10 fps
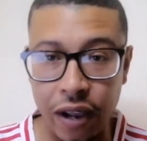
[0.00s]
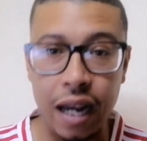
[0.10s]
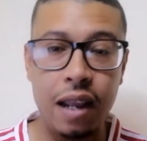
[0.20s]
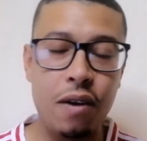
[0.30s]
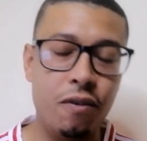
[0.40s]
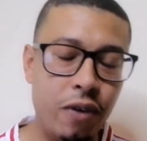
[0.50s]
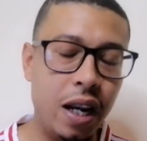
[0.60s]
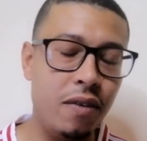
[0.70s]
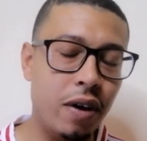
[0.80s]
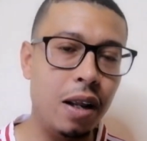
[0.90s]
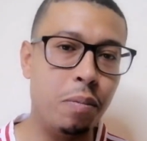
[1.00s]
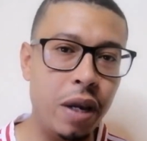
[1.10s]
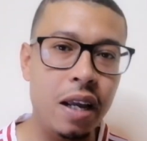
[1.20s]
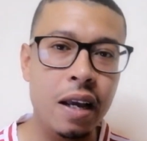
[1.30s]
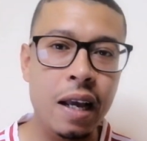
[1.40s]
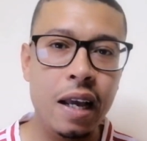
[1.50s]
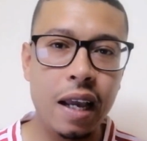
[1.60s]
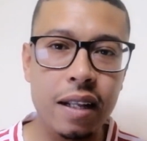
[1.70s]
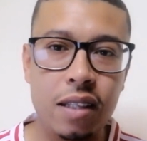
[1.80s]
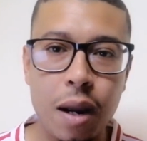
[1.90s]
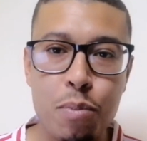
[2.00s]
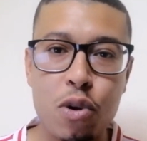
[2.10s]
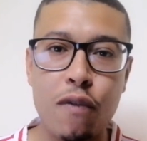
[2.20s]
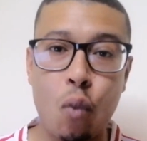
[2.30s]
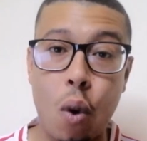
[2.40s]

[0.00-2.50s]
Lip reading: very, very, very big in terms of